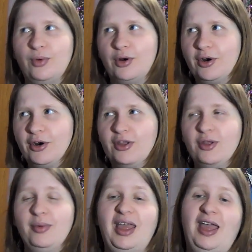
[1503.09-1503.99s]
work,
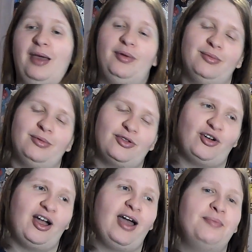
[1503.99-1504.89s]
so he can't become a
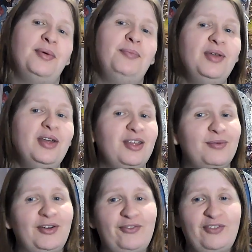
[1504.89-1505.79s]
Straw Hat, but Billy
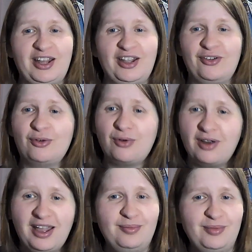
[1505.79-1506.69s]
would have fit in
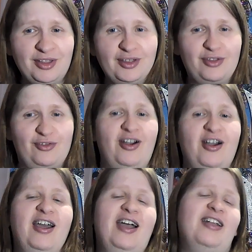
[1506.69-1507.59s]
great among the Straw
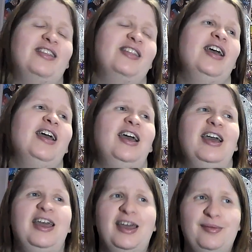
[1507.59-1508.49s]
Hats.
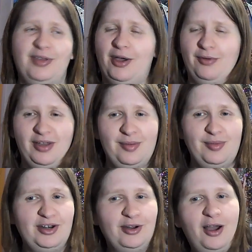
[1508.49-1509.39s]
Him, you know, him
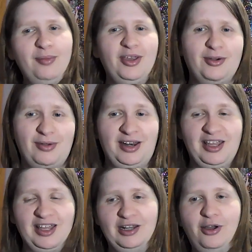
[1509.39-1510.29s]
and Nami already
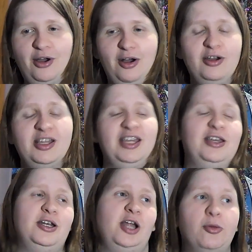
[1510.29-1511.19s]
get along. He
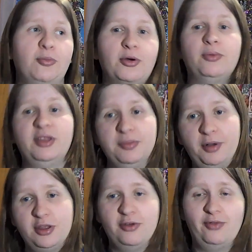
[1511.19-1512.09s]
could help her with a
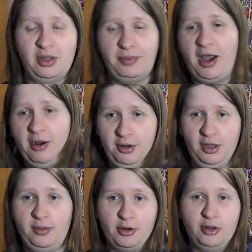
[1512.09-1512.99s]
bunch of like
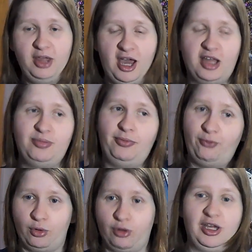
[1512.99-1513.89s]
powering up her attacks
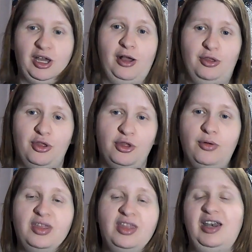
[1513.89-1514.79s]
before she got
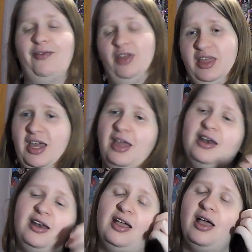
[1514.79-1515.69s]
Zeus, and even
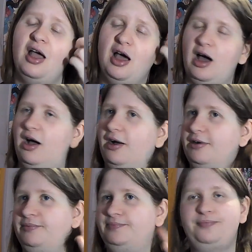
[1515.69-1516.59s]
then,
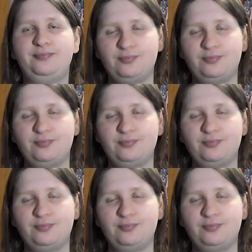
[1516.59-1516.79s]
um,